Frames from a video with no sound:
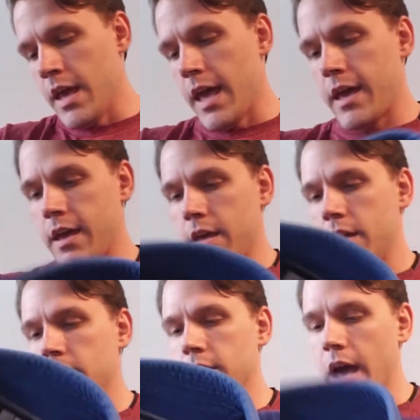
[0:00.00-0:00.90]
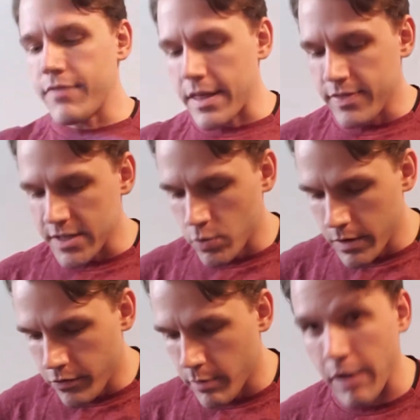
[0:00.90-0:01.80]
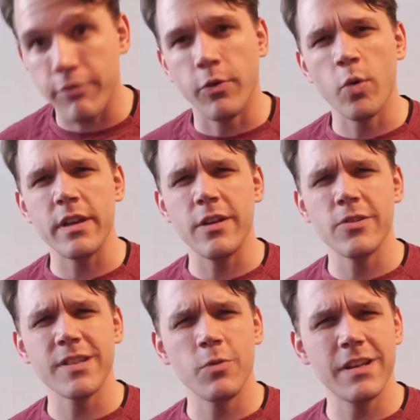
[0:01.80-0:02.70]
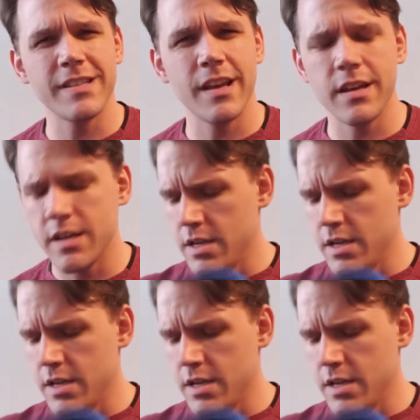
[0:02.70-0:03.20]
And I've had this one for about 4 years, I want to say,